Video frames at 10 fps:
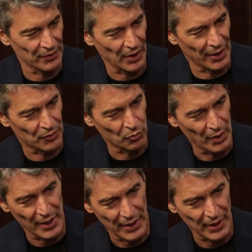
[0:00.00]
and, and the
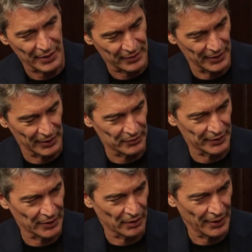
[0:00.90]
way I think
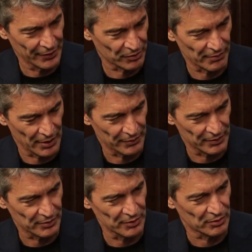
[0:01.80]
to get our heads around
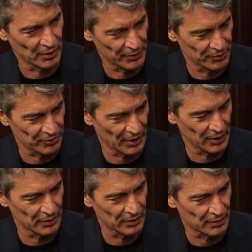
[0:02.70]
this is to
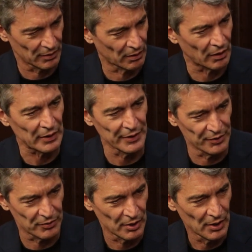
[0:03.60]
understand that there are at
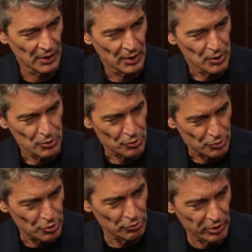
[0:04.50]
least
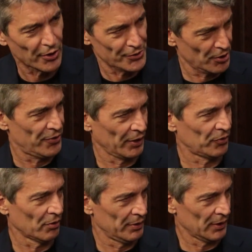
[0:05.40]
two larger
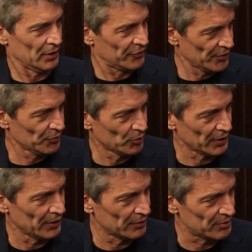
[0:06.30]
things going on. The first
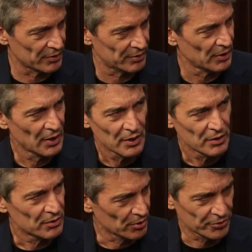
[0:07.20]
one is this
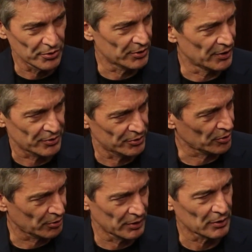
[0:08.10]
social justice
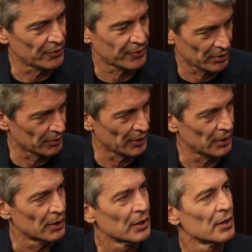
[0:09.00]
critical
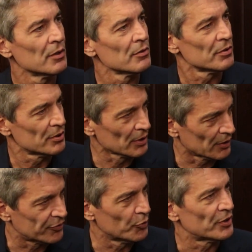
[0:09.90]
theory
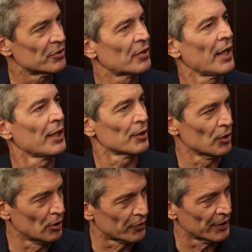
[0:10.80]
stuff, which has taken
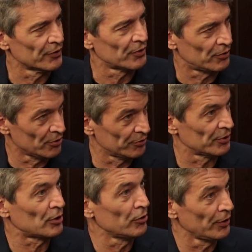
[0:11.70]
over
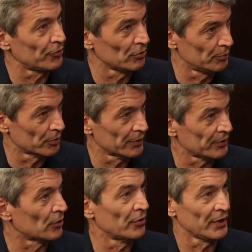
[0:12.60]
institutions, including school
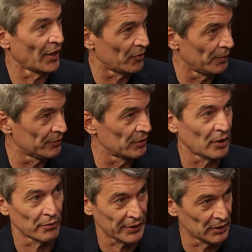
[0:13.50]
boards, including governments
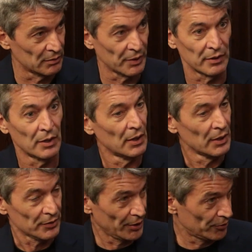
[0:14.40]
and curriculum and
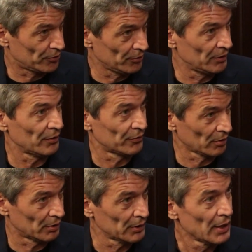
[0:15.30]
teachers unions and
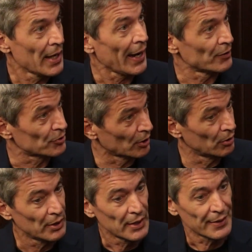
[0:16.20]
so on. And
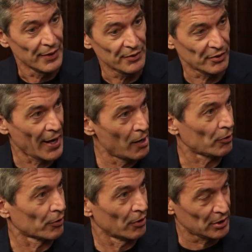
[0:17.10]
so this is an
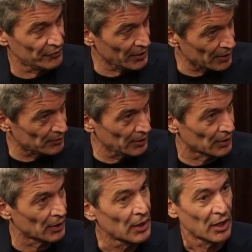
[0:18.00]
outgrowth of the idea